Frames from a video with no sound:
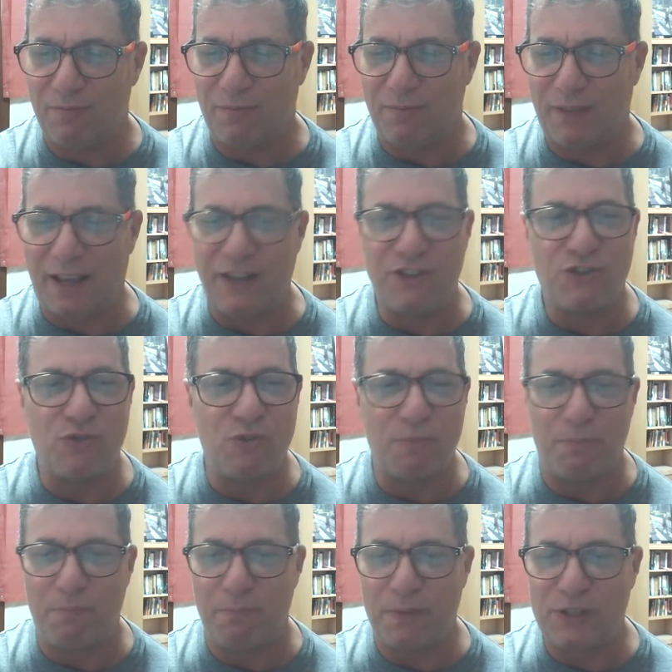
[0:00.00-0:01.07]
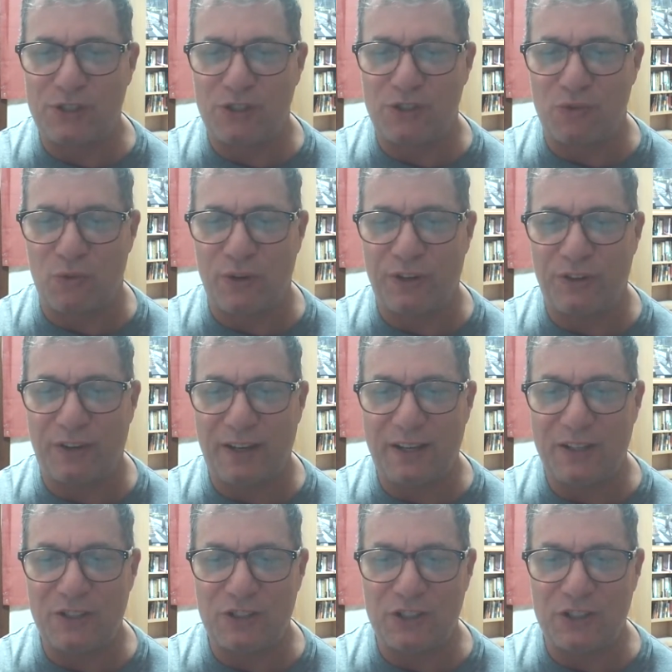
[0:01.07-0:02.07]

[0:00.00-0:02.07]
age group mixed relays,